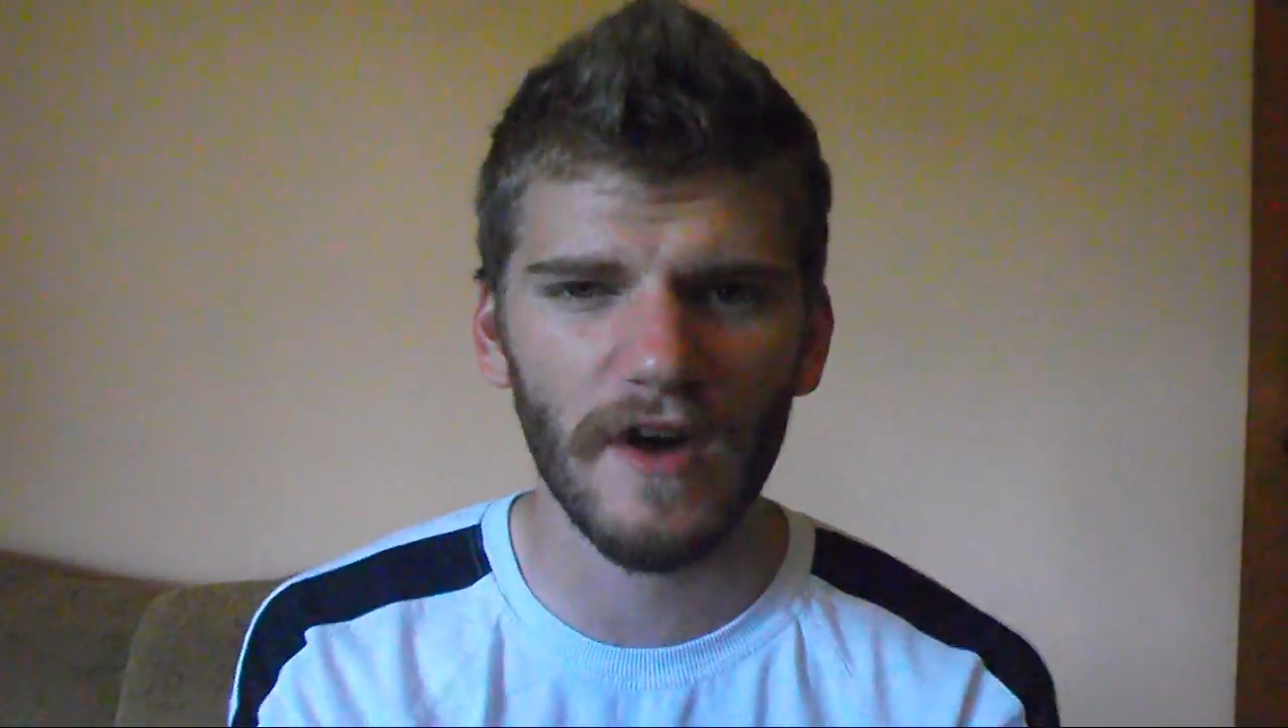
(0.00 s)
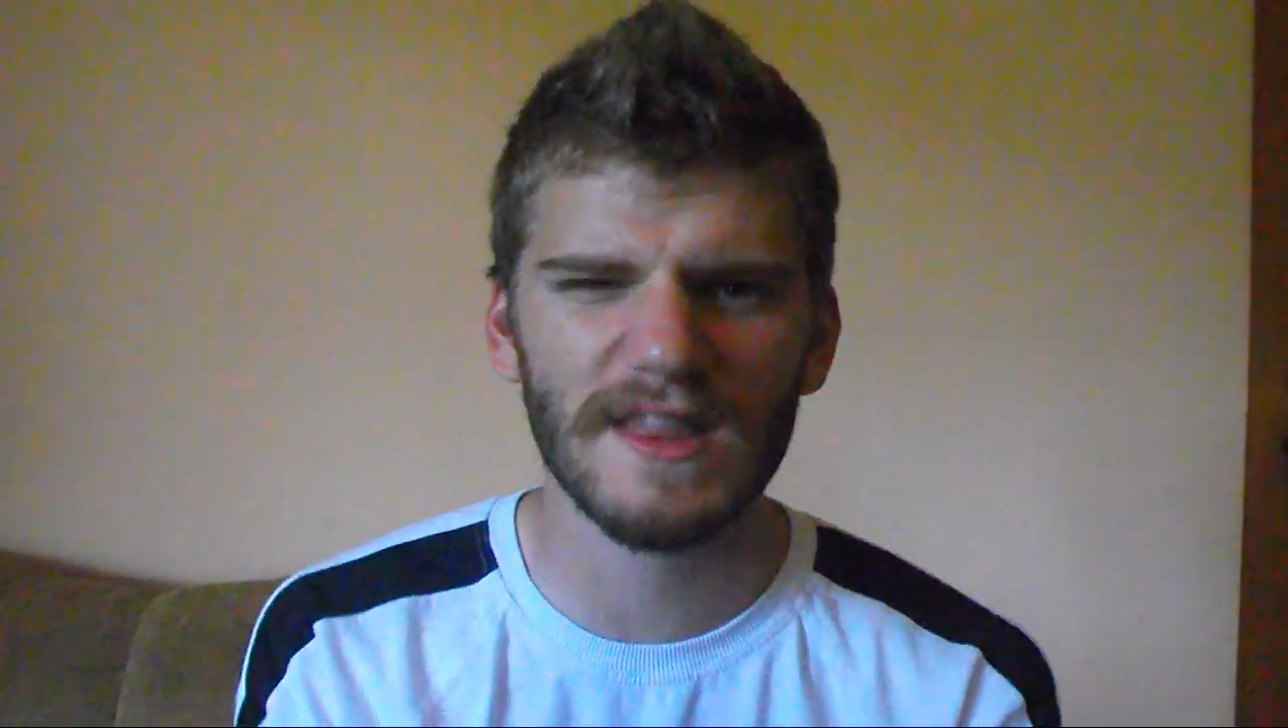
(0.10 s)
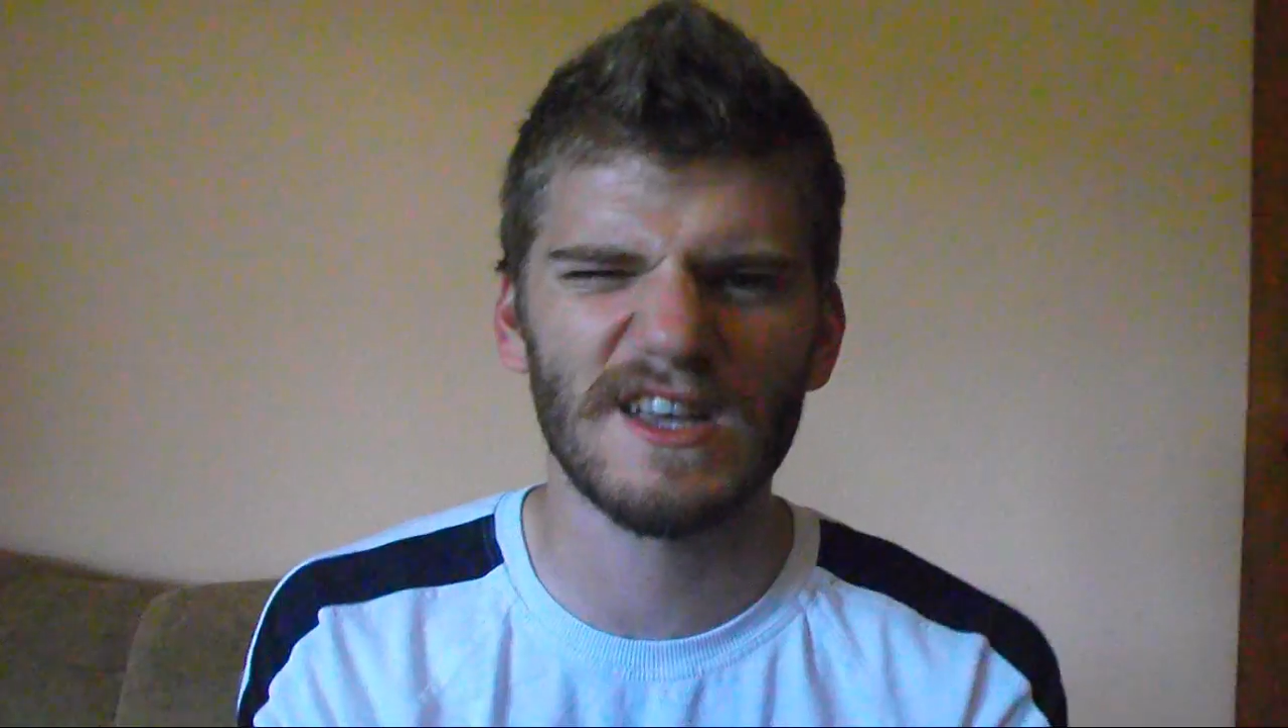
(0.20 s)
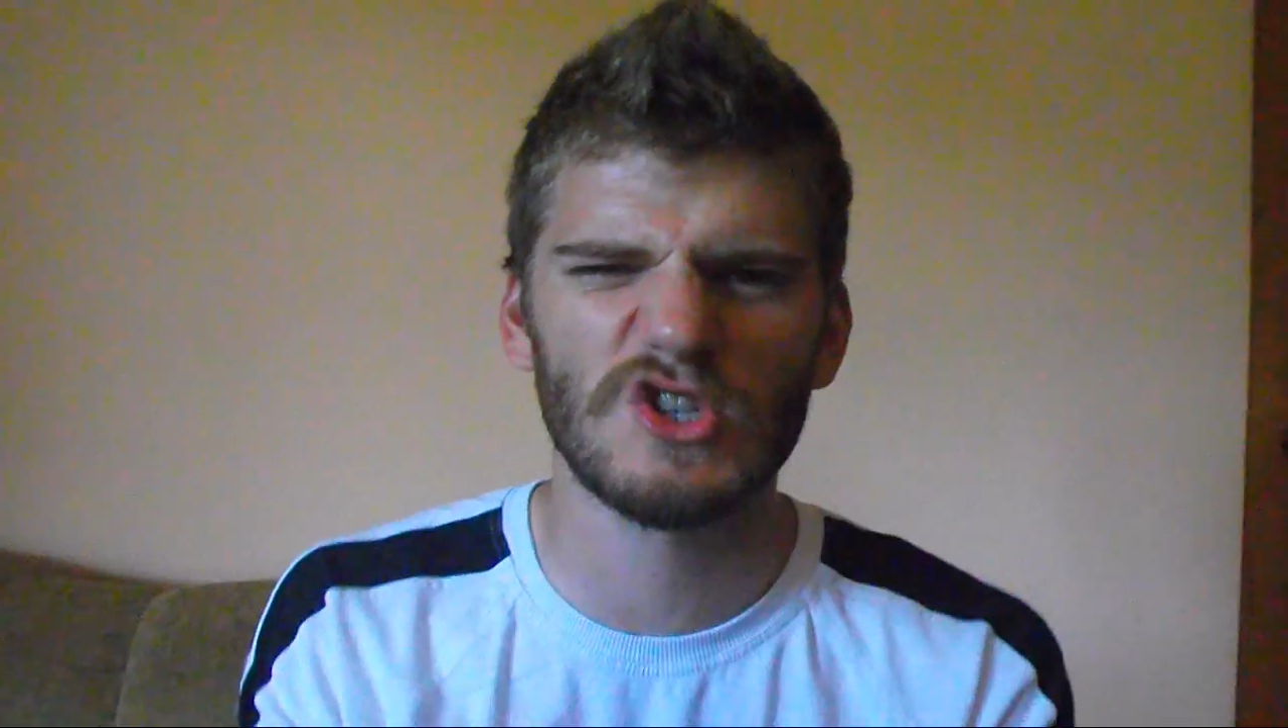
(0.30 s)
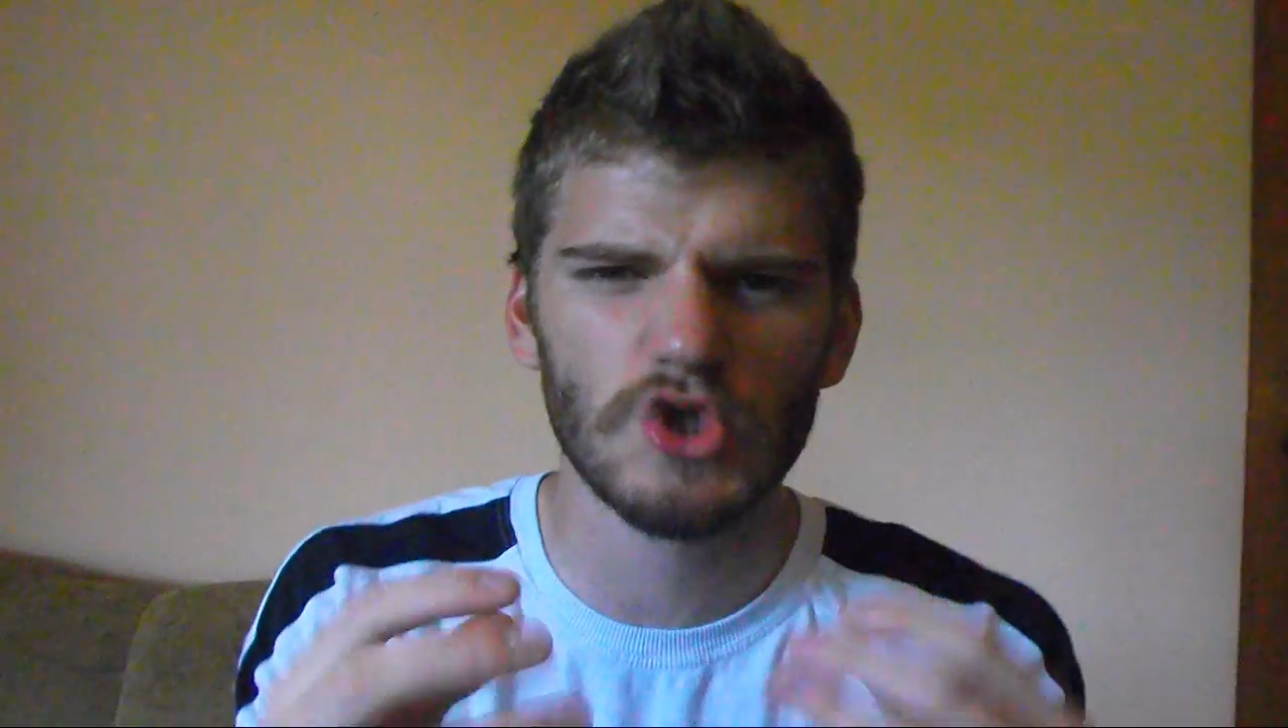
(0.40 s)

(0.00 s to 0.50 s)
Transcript: fighting